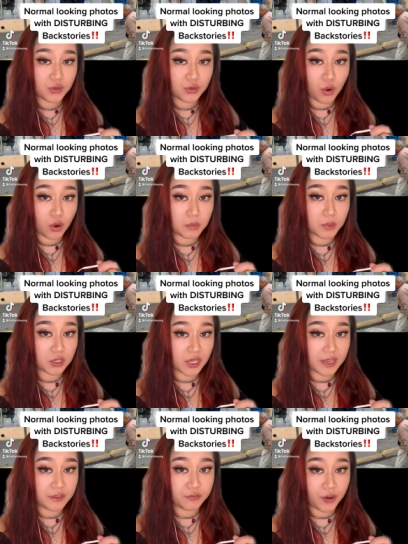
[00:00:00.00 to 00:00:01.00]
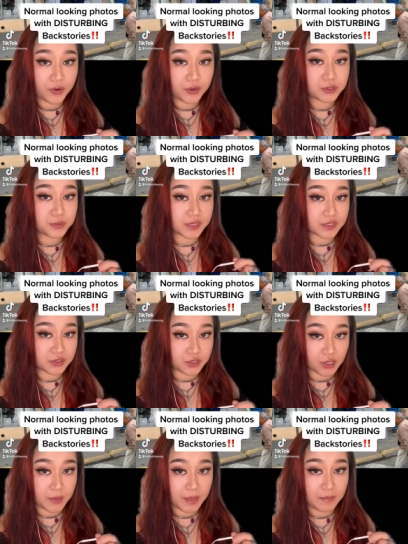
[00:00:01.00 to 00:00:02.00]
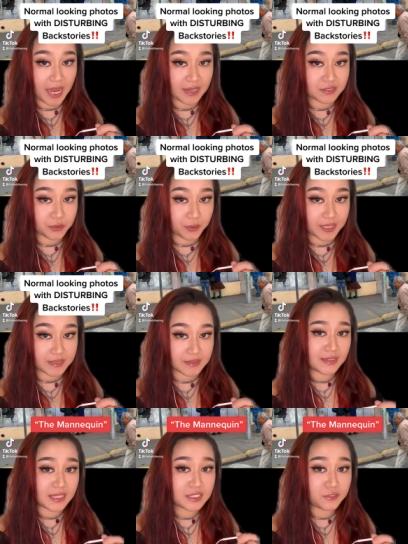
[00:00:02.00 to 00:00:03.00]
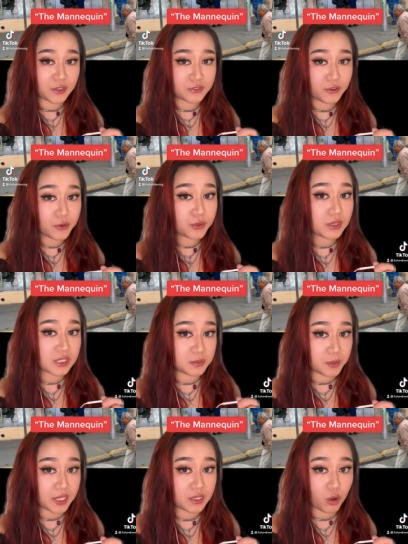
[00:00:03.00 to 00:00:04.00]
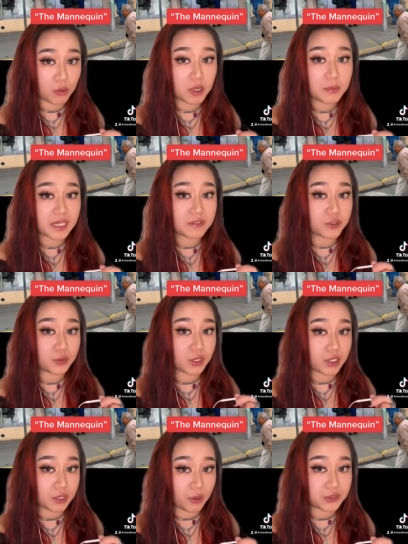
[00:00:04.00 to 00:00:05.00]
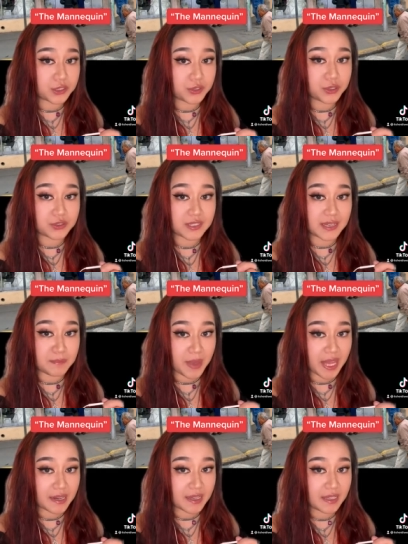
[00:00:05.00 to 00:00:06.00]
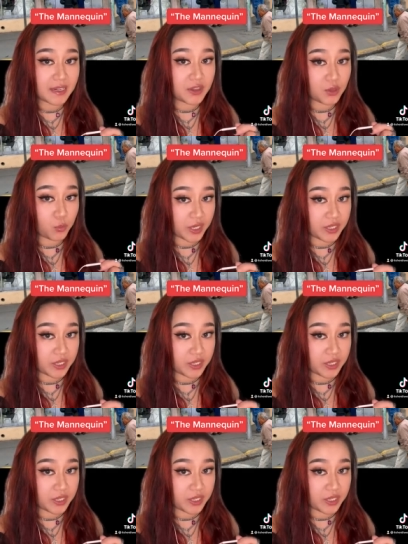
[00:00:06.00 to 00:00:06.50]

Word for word: Normal looking photos with disturbing backstories. This first photo looks pretty normal, but if you look closer, you'll see a mannequin in the